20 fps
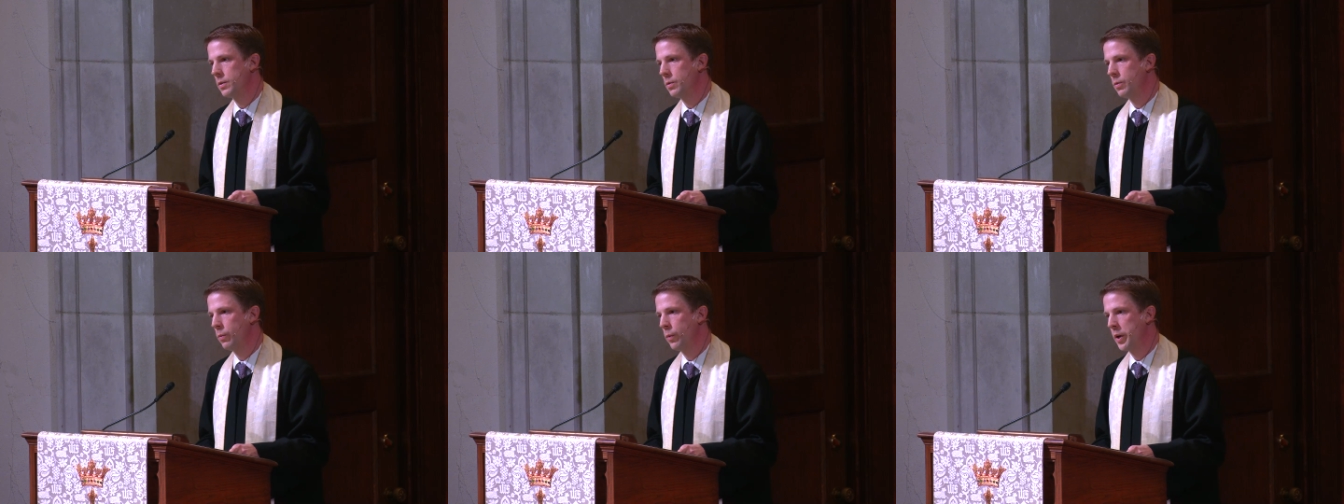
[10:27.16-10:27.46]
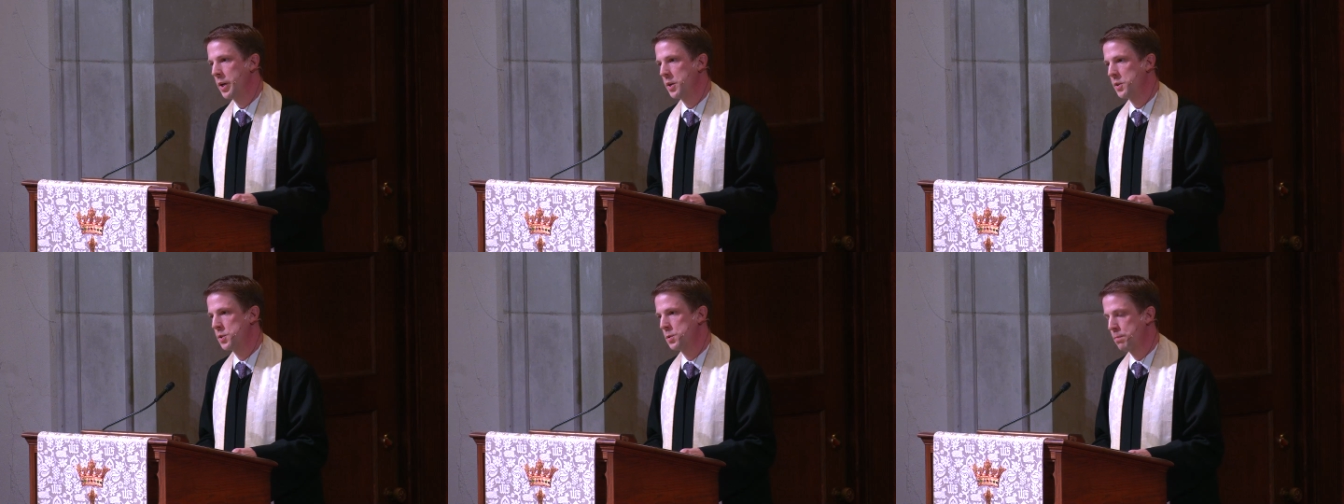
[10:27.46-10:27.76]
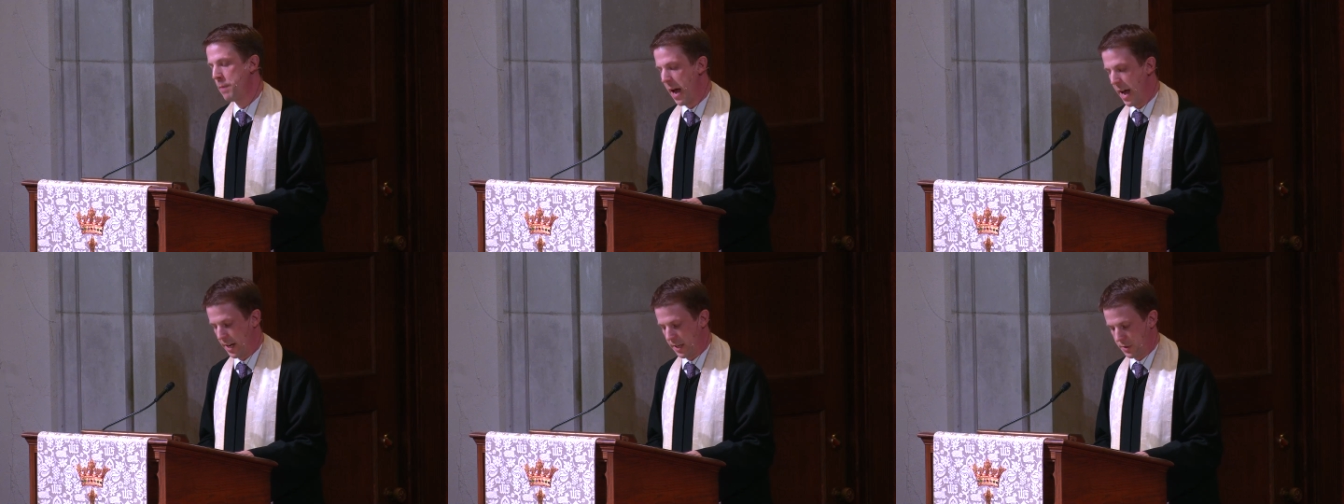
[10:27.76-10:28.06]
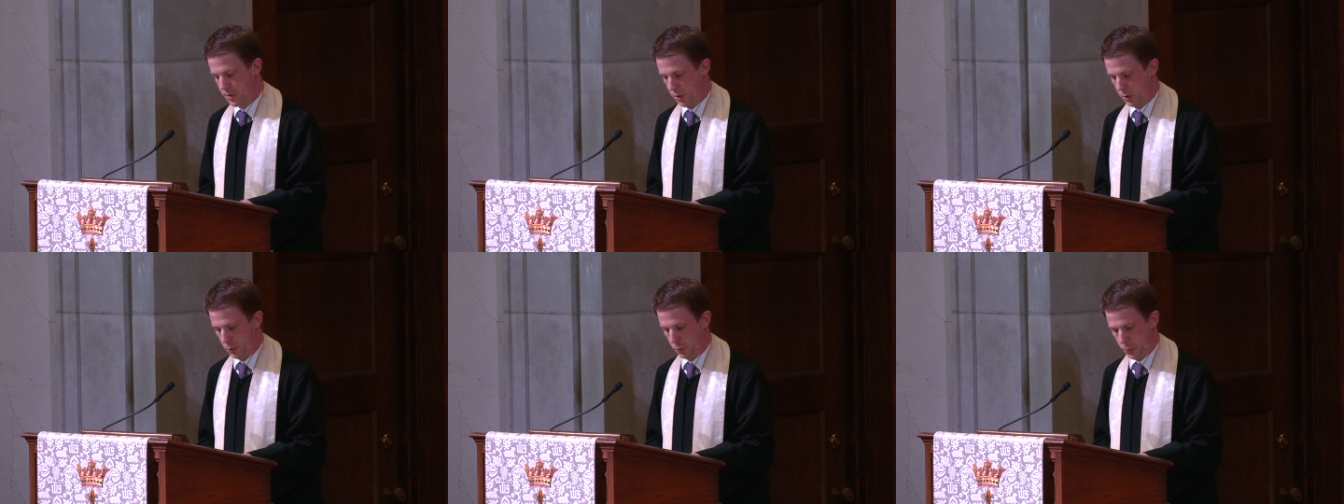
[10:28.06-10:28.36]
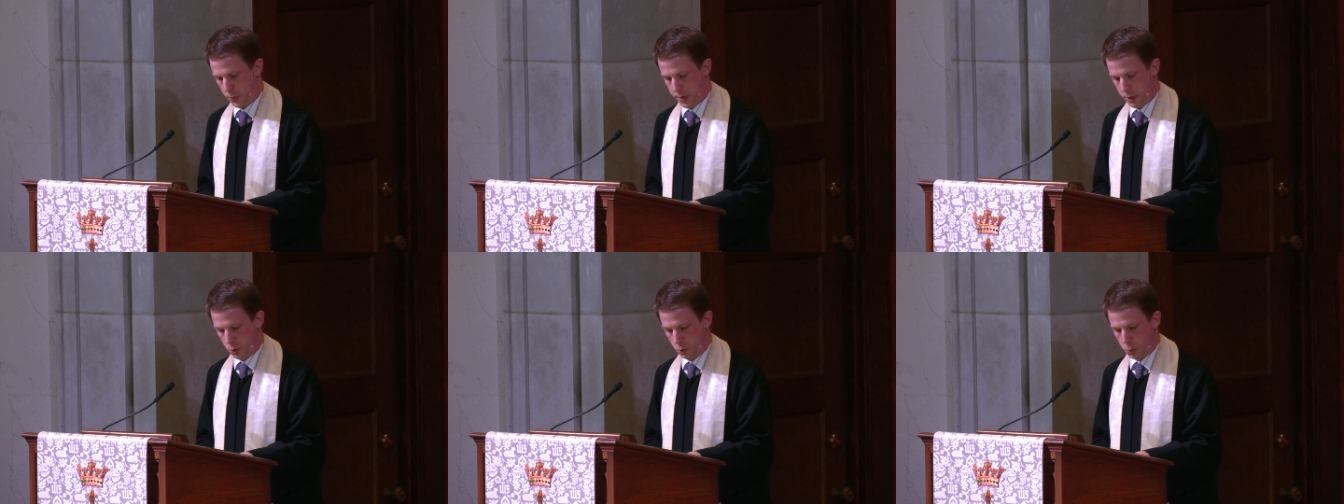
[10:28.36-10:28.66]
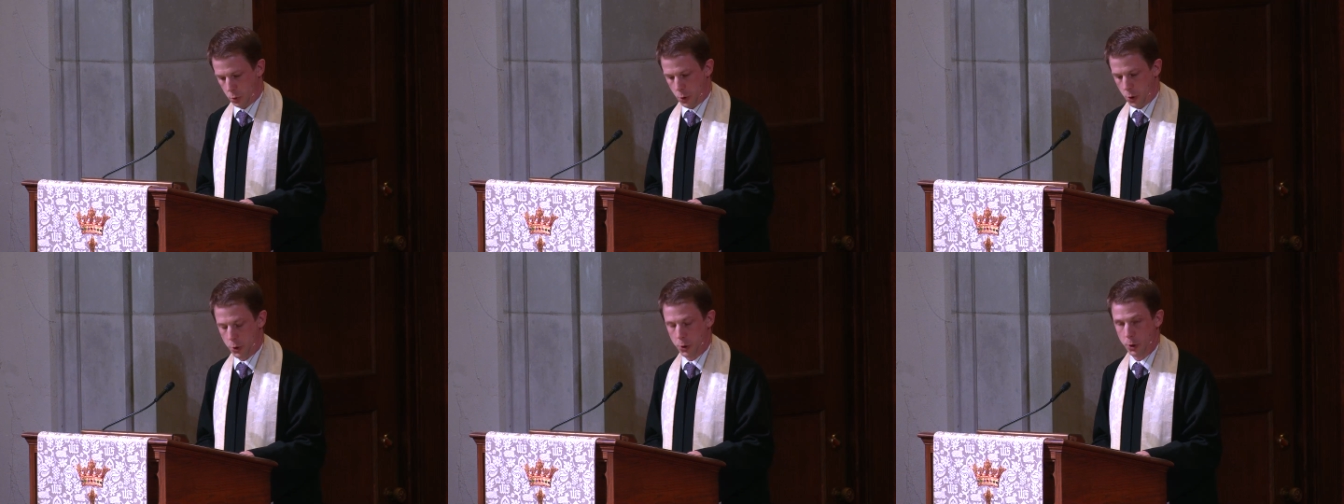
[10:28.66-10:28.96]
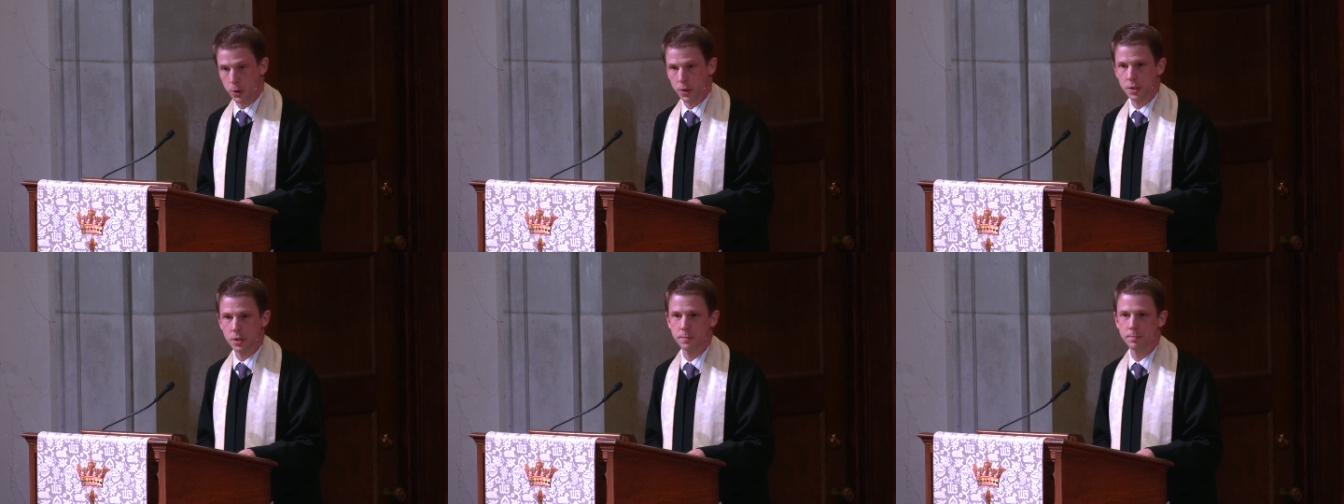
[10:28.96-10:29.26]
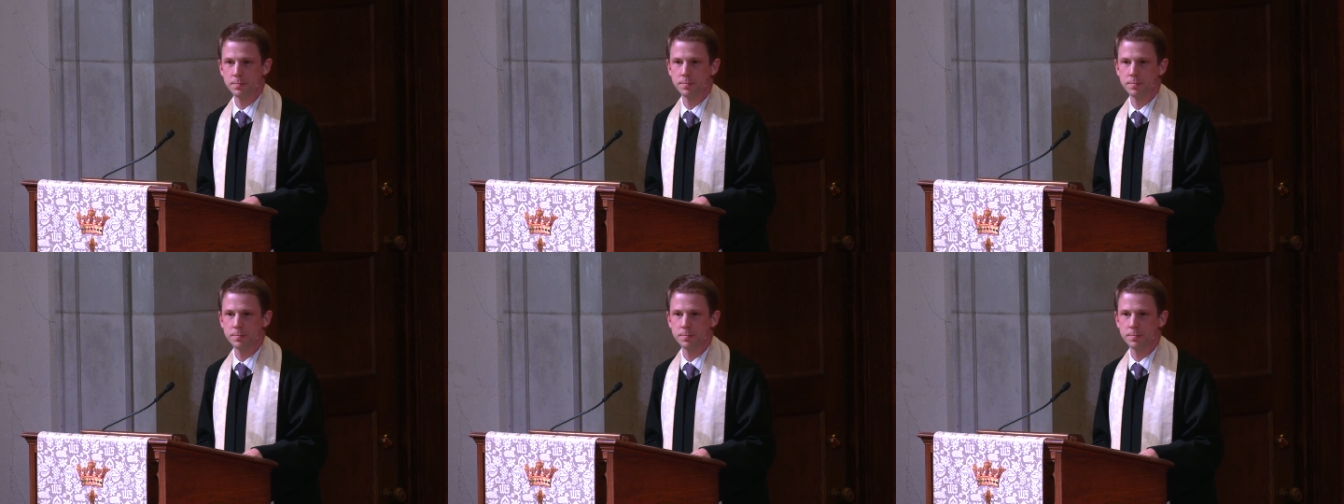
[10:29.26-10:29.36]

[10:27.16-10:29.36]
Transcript: When it's back to the real world,